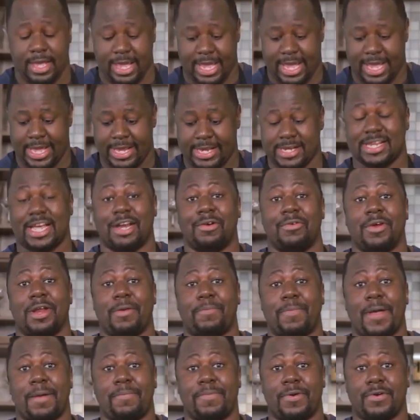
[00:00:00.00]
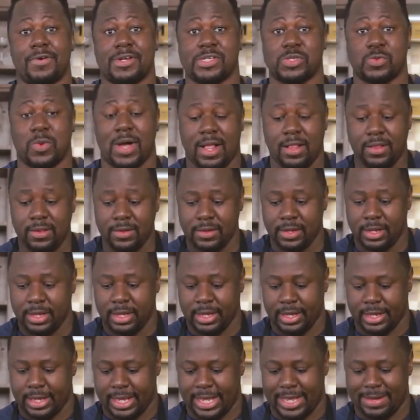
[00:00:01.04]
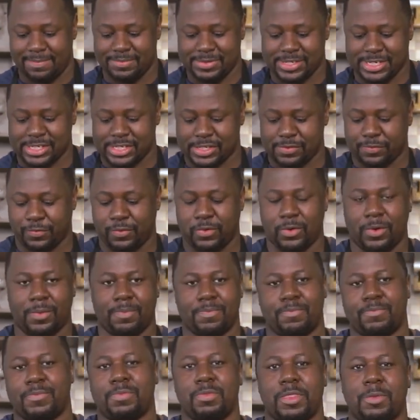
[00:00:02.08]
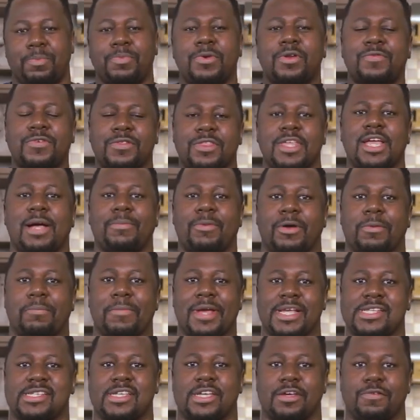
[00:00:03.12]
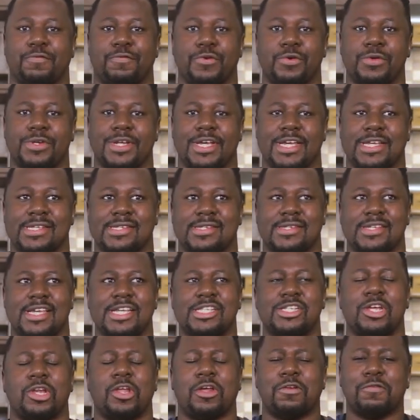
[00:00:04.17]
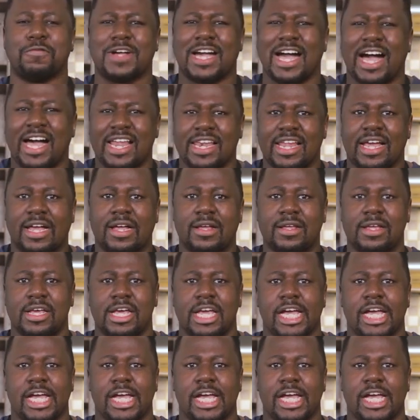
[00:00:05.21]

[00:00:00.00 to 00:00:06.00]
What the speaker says: and a red pepper as well. Just for the beautiful thing about Mexican food is it's a lot of color,